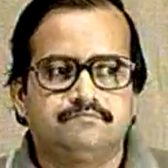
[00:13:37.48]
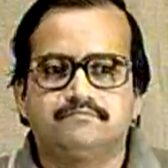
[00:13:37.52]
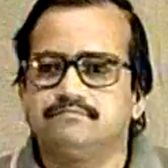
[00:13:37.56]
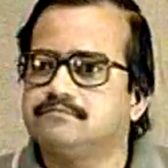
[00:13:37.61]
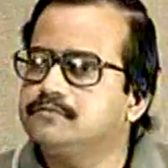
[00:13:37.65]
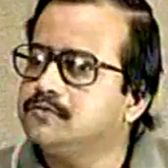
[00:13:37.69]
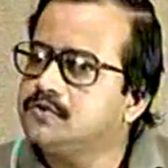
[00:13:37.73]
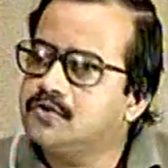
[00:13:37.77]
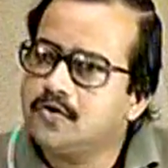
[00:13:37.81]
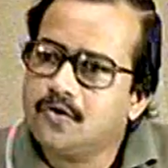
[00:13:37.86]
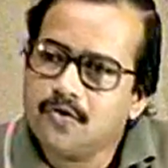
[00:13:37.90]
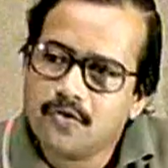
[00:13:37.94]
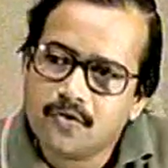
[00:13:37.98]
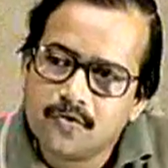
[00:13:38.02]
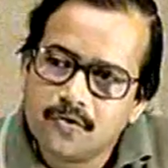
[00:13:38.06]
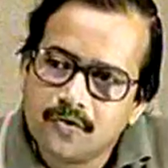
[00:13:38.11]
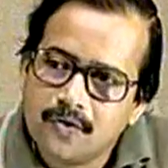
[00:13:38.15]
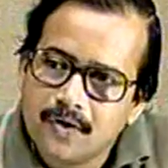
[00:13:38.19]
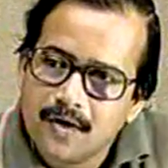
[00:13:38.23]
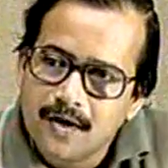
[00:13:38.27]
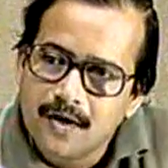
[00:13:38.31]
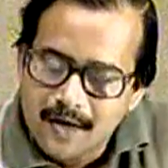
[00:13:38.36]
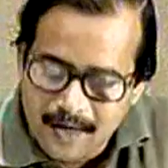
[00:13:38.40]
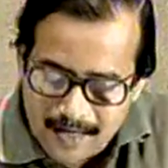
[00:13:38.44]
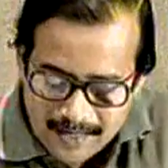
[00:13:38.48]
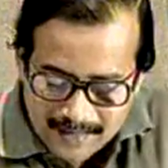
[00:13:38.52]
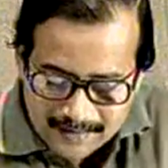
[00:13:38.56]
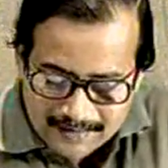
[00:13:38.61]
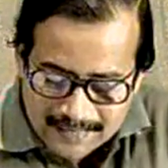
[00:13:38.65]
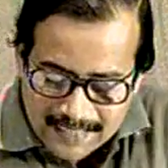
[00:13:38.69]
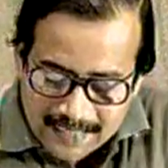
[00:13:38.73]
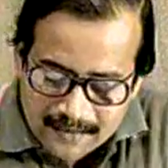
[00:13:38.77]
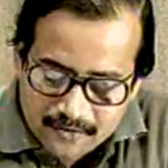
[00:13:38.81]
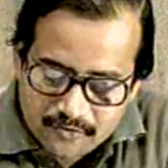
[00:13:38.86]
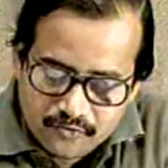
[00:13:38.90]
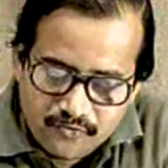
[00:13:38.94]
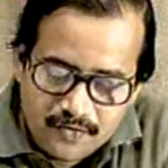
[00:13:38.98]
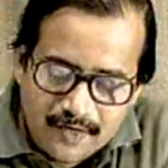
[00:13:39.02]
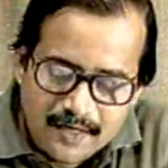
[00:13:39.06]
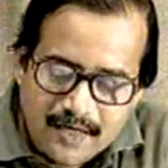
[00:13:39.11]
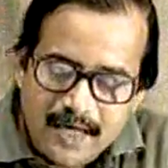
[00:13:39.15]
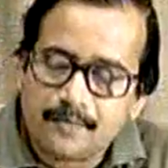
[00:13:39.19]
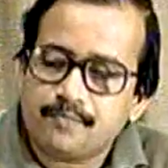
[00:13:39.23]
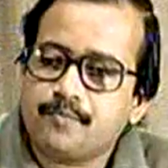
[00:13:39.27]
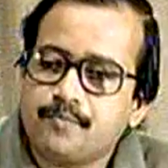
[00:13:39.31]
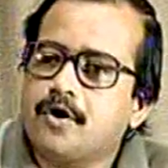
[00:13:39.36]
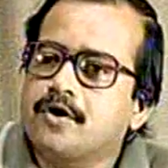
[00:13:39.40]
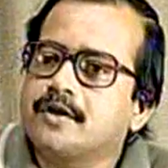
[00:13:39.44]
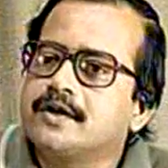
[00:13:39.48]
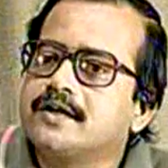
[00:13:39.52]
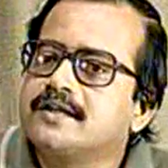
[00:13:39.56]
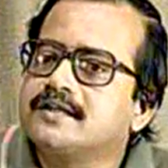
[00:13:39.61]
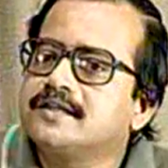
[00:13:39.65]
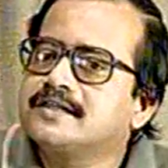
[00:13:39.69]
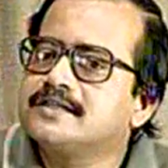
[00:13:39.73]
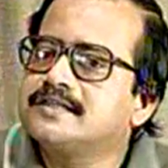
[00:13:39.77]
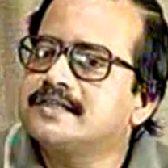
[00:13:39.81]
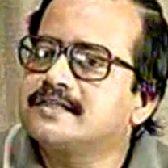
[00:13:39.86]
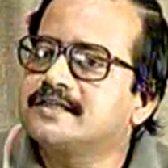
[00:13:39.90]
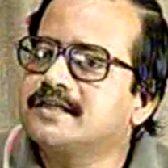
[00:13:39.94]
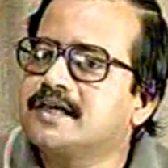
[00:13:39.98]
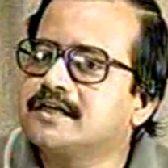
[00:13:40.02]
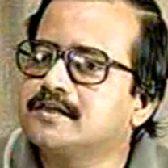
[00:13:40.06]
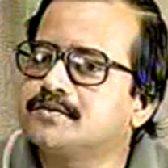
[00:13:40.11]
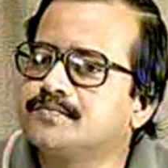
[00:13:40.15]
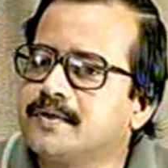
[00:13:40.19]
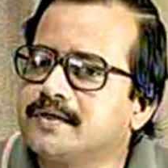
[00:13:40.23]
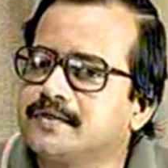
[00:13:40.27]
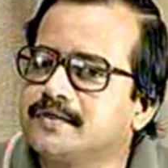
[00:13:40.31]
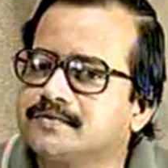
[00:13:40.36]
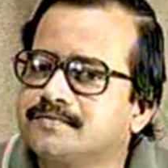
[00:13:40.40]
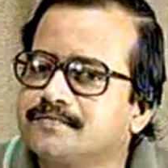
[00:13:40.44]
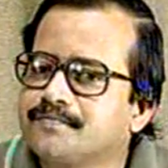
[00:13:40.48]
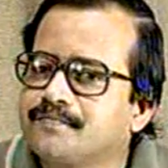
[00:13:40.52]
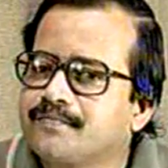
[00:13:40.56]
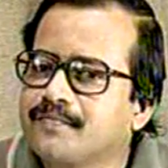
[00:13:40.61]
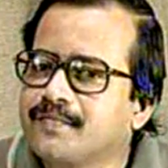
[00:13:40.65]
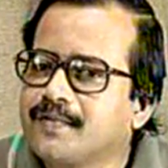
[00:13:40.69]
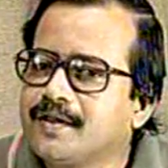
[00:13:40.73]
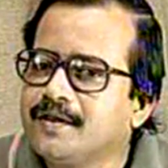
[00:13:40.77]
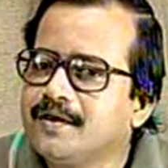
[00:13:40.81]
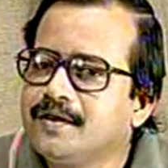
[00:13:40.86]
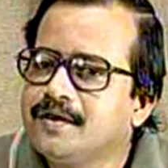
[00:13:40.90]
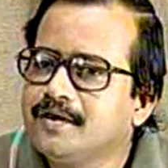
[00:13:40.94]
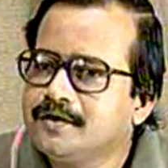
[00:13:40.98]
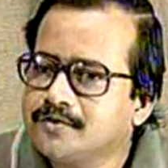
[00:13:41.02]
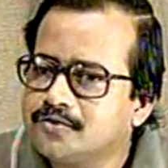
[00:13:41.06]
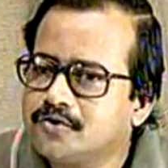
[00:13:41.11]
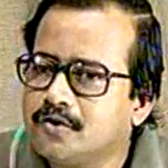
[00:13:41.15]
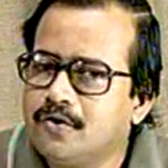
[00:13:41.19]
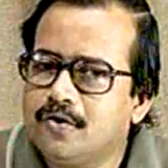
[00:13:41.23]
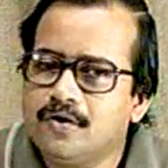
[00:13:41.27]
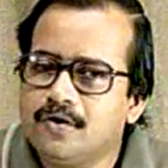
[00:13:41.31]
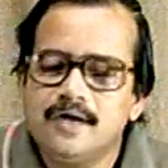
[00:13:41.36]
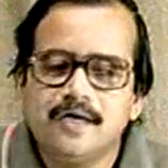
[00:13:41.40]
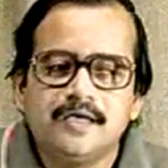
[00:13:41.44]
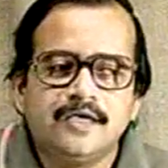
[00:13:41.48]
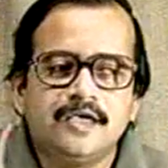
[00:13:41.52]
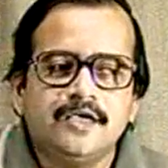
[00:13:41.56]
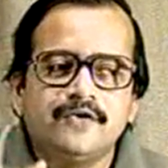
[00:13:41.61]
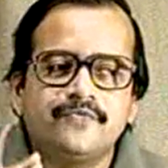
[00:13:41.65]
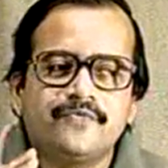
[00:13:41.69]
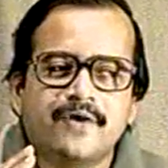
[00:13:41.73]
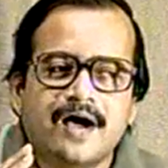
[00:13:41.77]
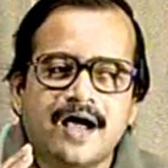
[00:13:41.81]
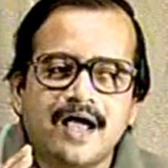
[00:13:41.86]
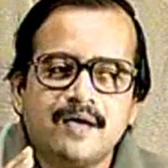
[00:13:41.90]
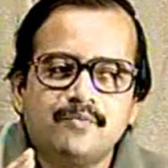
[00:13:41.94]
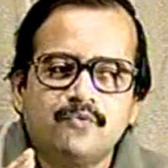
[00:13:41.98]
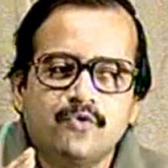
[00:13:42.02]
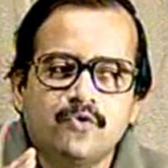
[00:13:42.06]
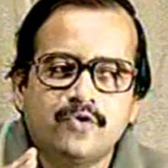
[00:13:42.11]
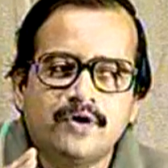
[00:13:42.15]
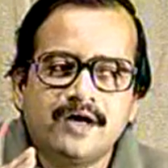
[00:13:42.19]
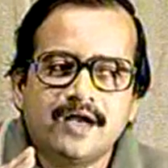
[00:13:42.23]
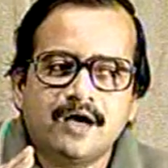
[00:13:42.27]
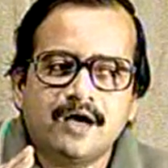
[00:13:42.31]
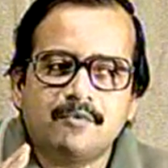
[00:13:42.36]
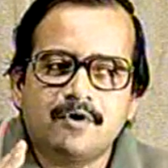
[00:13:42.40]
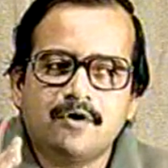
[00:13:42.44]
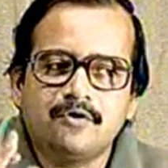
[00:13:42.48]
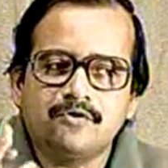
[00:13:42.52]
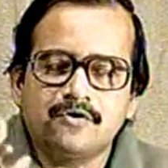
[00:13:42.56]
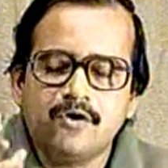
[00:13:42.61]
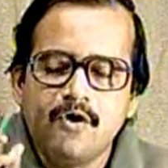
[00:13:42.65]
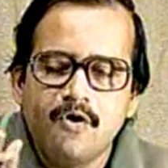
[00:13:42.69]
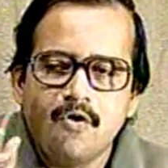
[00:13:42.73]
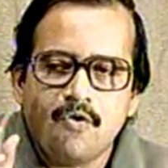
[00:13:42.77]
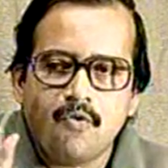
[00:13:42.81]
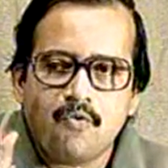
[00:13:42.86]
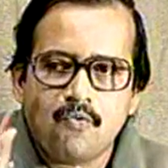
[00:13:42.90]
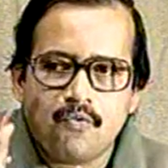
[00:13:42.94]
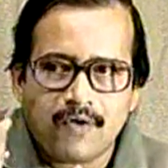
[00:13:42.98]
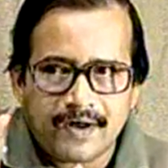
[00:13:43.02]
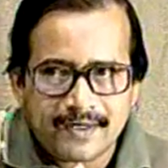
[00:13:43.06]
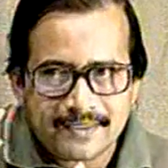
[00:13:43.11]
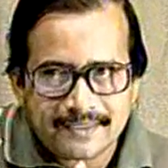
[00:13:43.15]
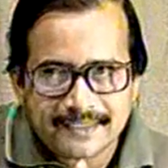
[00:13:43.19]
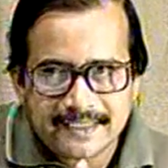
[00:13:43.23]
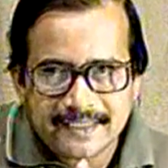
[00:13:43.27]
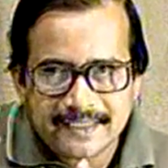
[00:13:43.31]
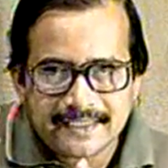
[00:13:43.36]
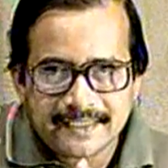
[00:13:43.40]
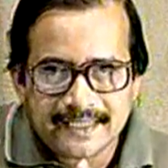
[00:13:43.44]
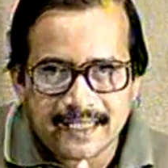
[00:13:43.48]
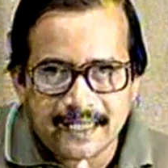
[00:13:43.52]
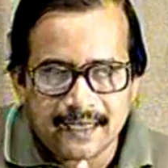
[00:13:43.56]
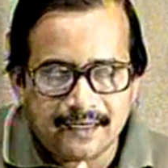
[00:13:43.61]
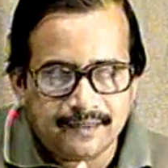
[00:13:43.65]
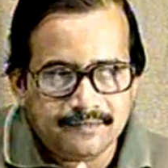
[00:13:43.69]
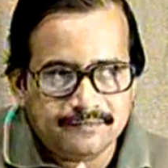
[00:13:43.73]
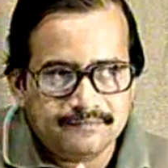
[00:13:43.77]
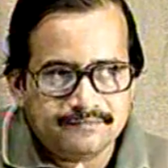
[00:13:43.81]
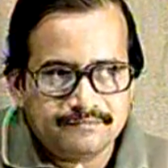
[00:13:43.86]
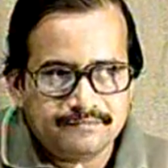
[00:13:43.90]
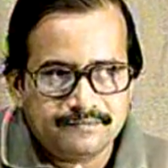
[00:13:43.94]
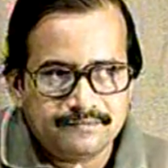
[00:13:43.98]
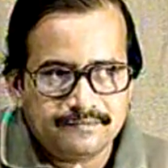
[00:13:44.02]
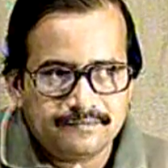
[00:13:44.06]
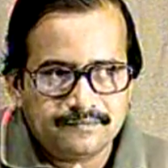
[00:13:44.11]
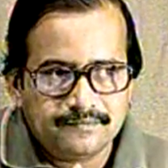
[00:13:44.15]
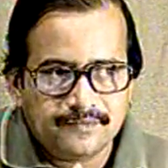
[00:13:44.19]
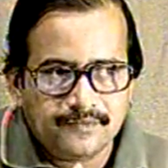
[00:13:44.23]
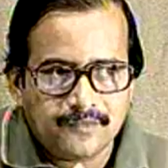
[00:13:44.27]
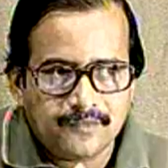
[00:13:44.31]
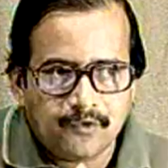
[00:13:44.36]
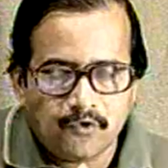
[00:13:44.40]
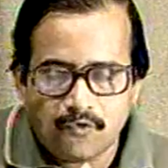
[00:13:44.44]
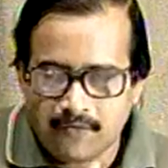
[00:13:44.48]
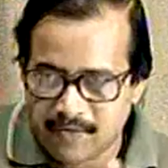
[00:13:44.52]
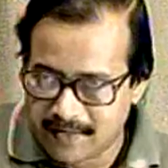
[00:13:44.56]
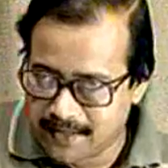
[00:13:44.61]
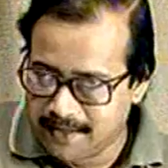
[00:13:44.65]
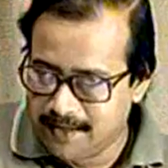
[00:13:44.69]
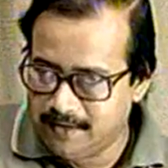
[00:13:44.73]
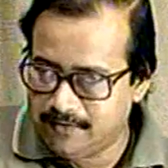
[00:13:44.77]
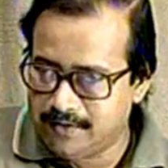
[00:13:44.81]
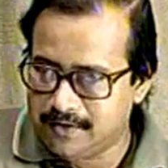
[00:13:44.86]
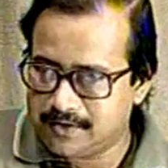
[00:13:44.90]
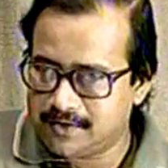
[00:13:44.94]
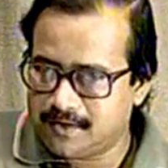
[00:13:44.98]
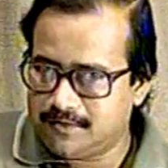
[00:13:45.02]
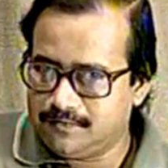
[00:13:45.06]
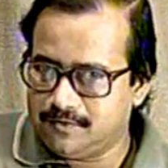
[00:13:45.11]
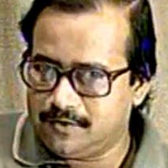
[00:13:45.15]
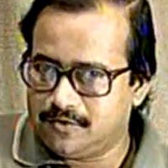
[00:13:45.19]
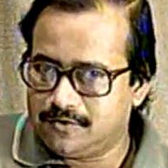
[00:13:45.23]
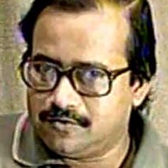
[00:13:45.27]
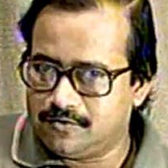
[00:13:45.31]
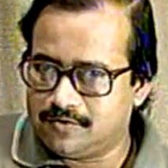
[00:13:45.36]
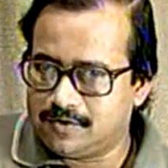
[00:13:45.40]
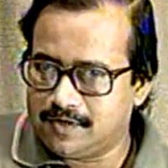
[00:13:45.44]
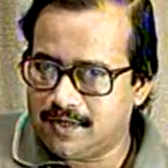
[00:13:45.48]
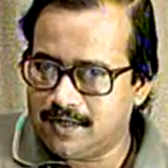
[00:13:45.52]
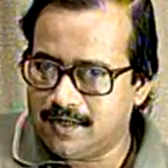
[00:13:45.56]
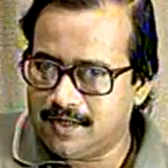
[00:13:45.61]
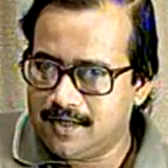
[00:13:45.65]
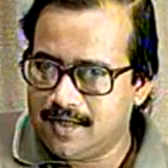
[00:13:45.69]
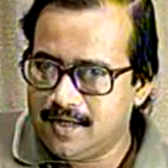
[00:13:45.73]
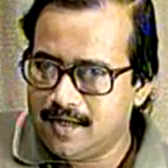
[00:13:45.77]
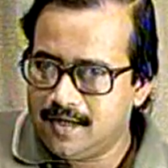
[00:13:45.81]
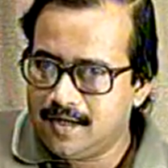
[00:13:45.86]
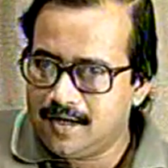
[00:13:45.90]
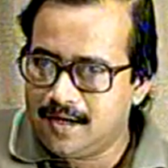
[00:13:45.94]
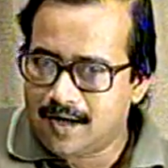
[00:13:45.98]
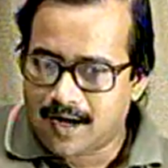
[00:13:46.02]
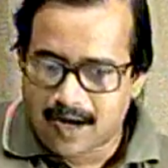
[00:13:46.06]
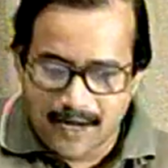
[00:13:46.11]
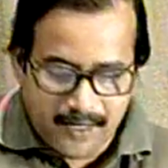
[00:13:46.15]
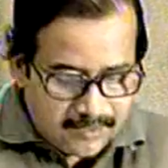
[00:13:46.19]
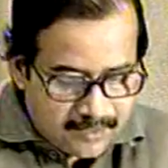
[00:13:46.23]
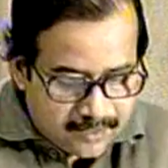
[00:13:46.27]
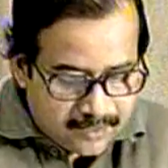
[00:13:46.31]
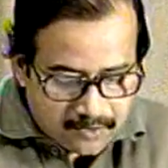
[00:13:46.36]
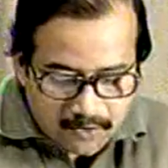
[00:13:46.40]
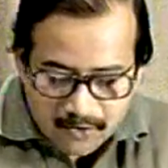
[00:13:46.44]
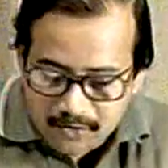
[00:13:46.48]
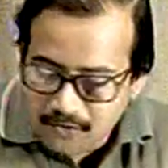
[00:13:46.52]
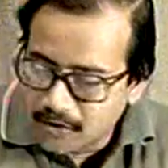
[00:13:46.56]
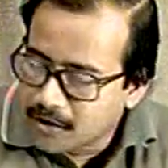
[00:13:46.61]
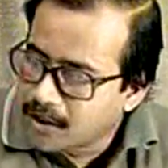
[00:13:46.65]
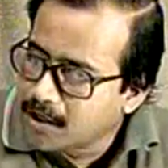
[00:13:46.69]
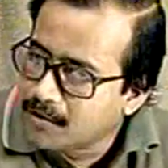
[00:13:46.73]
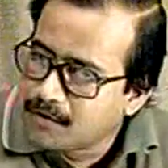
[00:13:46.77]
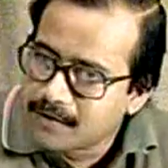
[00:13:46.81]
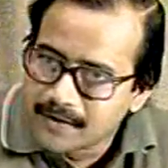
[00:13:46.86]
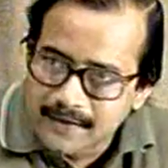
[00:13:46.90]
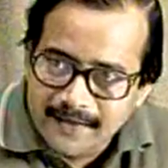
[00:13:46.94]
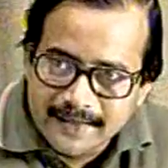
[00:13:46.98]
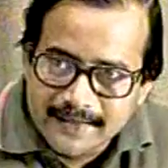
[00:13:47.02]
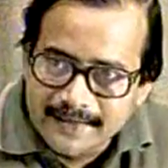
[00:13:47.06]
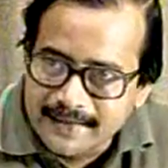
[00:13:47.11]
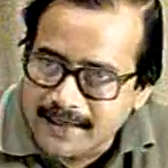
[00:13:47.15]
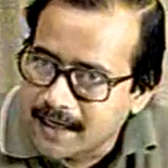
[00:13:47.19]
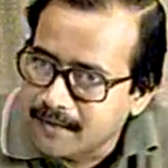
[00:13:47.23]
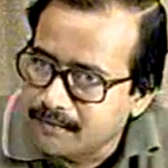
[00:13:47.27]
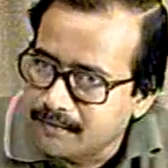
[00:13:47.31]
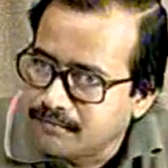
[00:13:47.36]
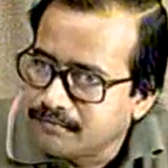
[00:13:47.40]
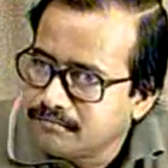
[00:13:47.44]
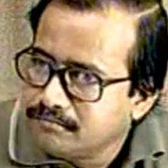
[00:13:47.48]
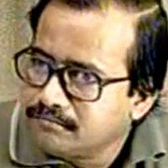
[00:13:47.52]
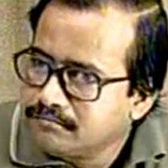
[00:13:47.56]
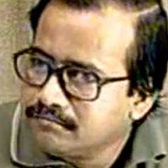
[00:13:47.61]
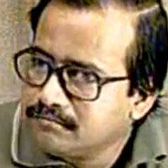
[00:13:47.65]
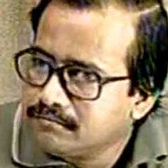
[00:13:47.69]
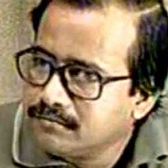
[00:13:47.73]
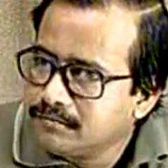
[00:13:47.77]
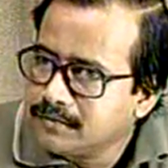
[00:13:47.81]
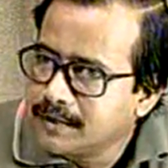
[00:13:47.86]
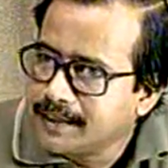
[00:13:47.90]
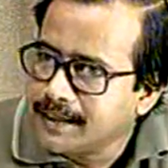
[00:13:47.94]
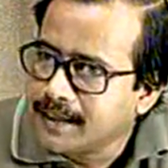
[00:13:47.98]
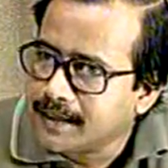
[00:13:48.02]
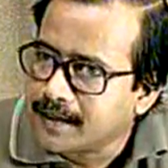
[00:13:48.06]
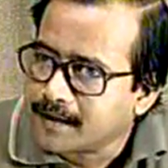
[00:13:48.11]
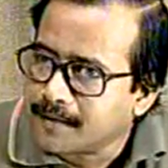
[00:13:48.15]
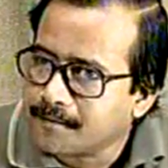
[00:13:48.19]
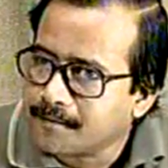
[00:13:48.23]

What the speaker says: No, and that's what I plotted in the signal space. So if I am worried about one signal over a duration of 0 to t, I need not talk about any time here.